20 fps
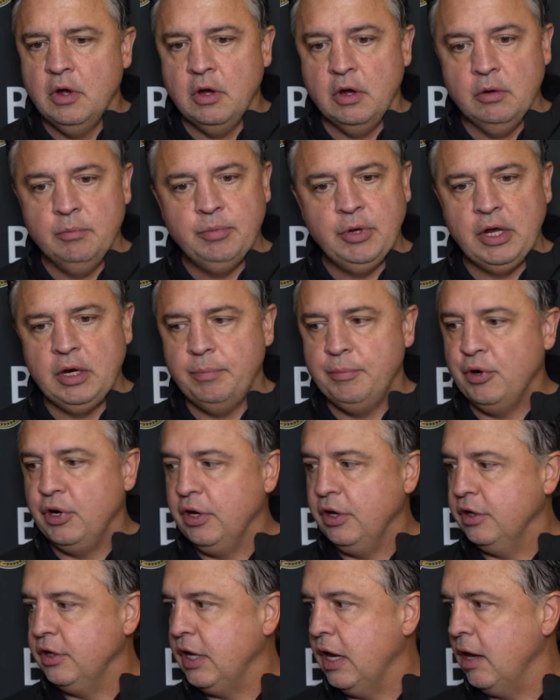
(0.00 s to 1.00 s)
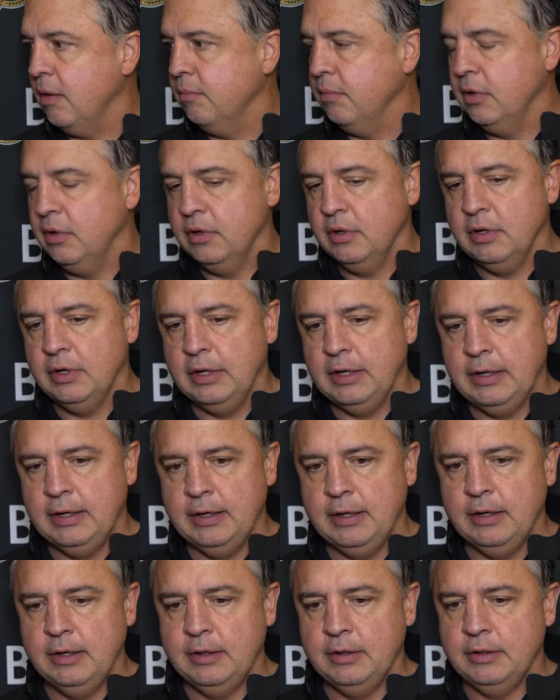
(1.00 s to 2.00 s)
I played a pretty good game.
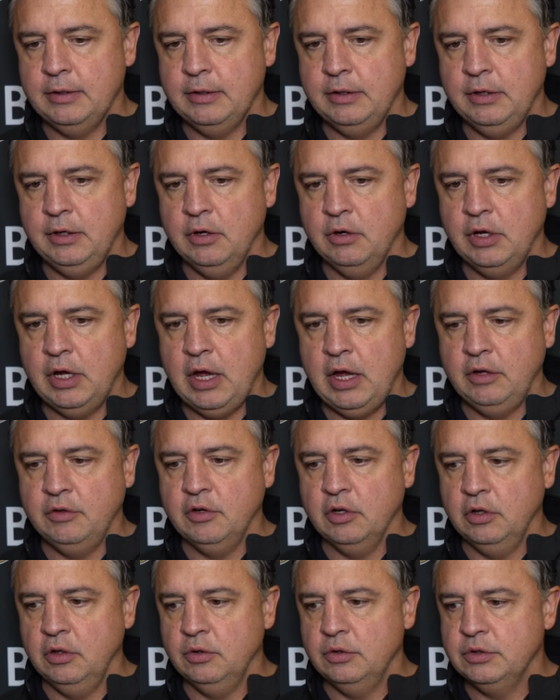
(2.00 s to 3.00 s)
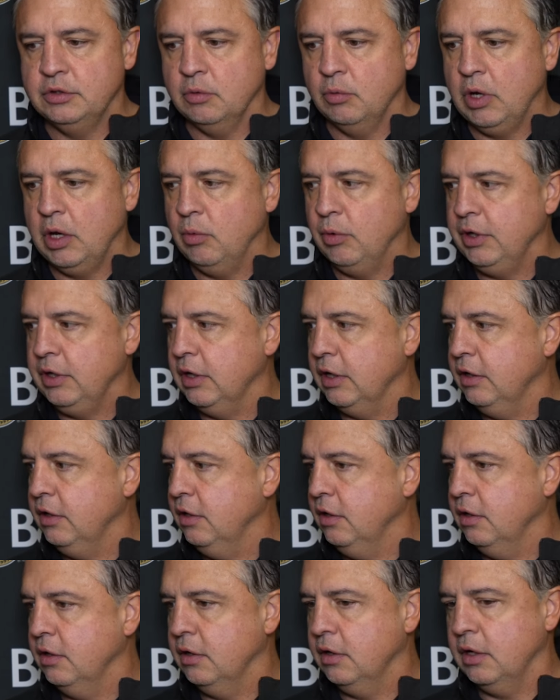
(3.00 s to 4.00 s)
Uh, you know, you hate to lose the way we
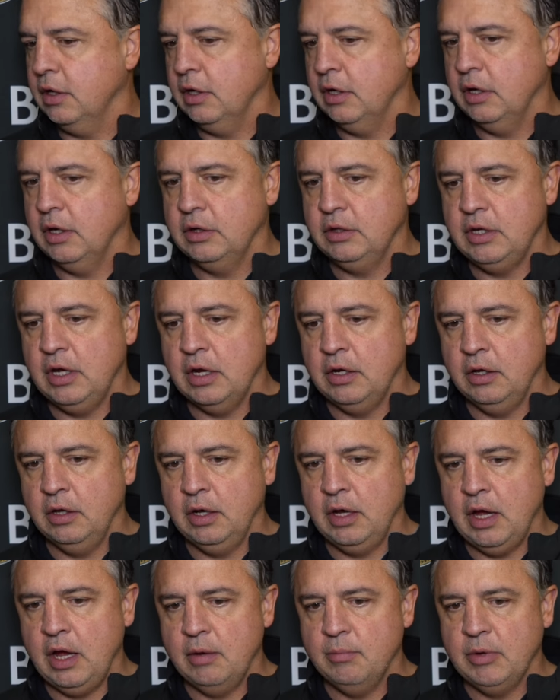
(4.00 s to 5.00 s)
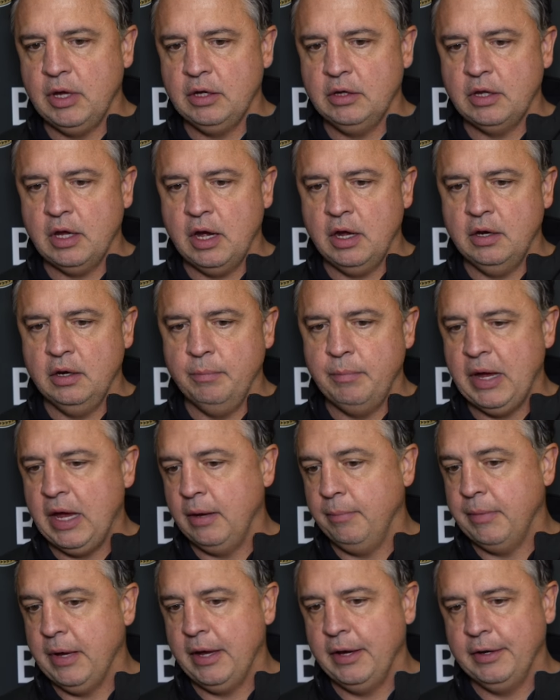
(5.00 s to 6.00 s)
did. Uh, at the end of the game like that, and a
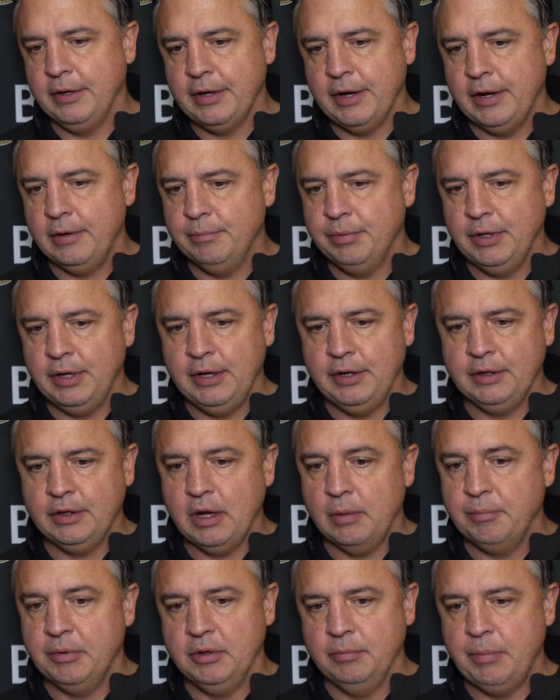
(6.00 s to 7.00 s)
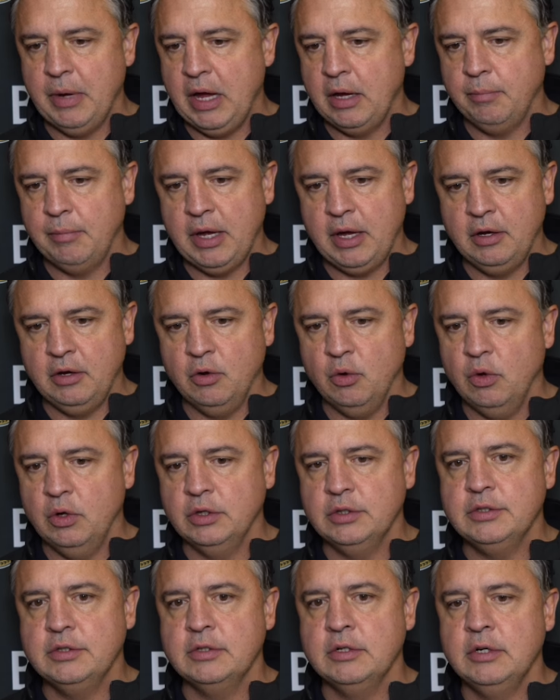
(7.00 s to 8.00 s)
bang-bang kind of play, couple of bang-bang
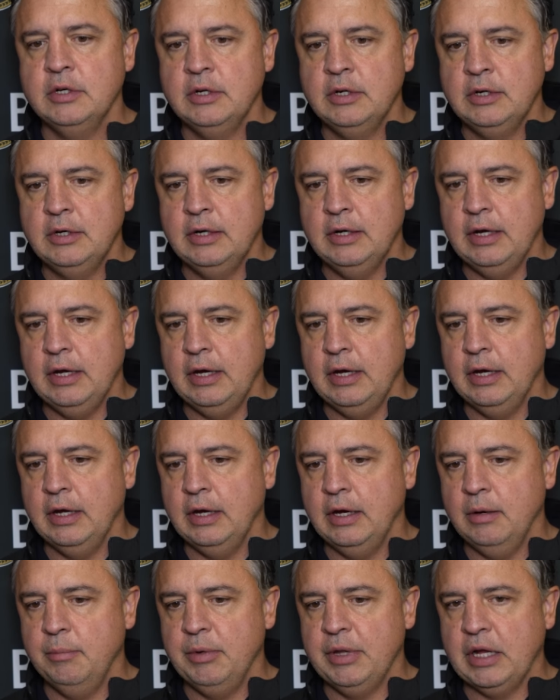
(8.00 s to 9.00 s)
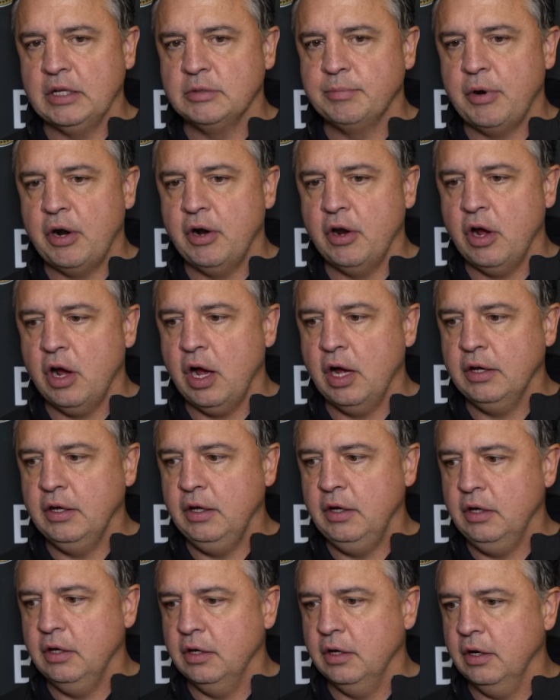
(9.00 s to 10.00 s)
goals. Uh, but that's part of
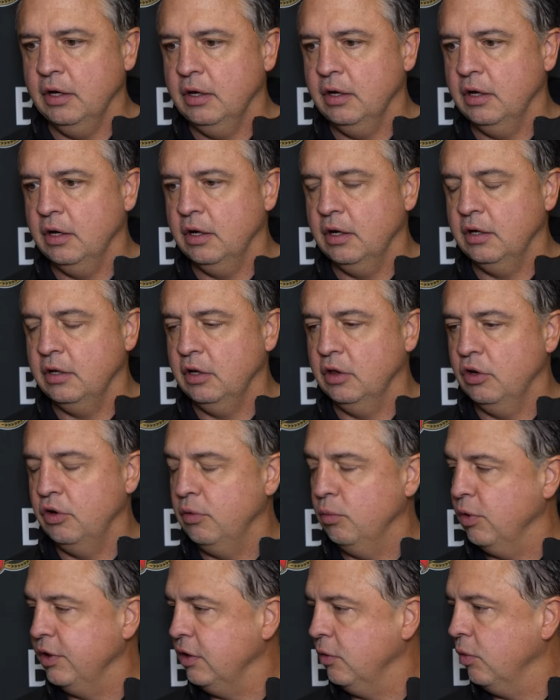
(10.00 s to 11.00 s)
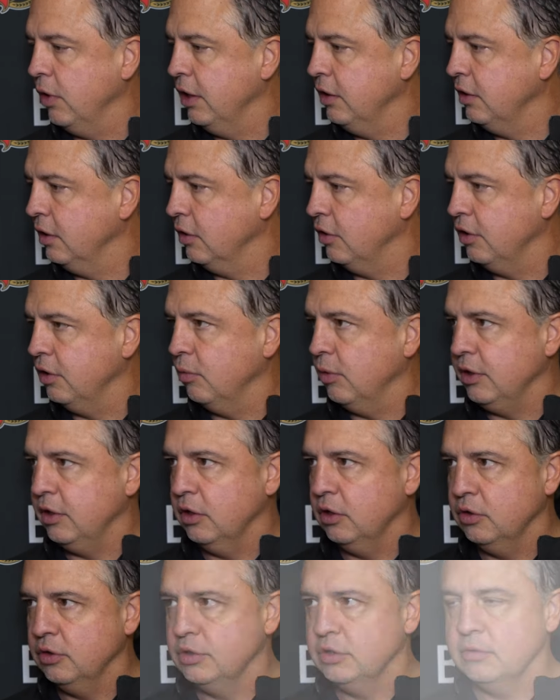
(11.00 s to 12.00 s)
hockey. Uh, you learn when you win, you learn when
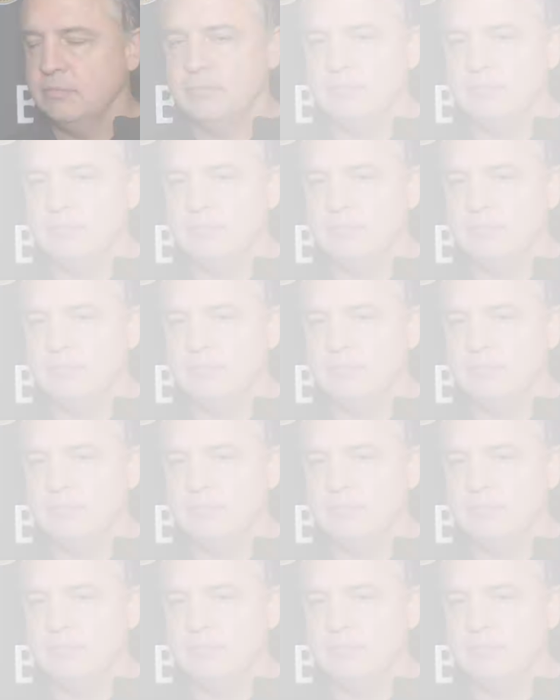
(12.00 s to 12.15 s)
you lose.